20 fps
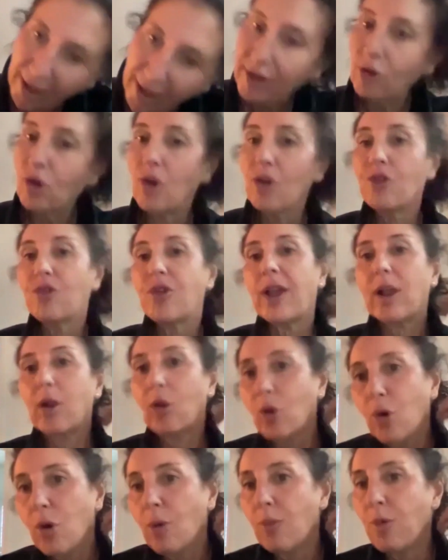and contract
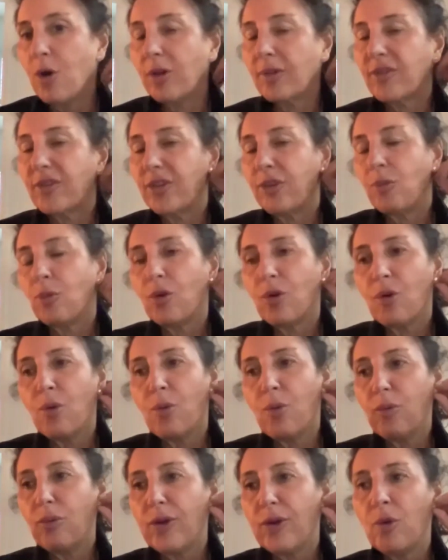law works in the
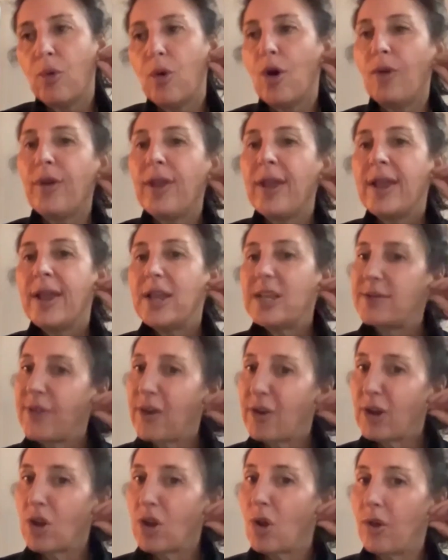real world is
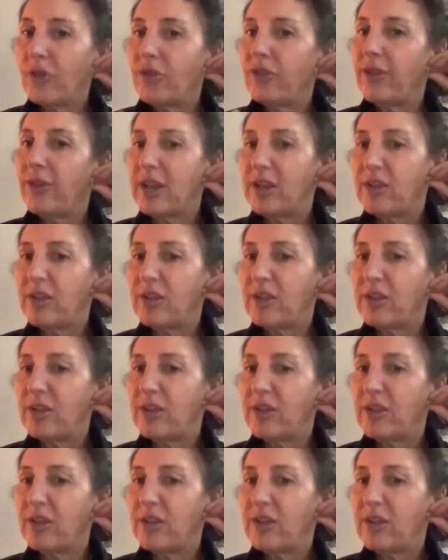very costly,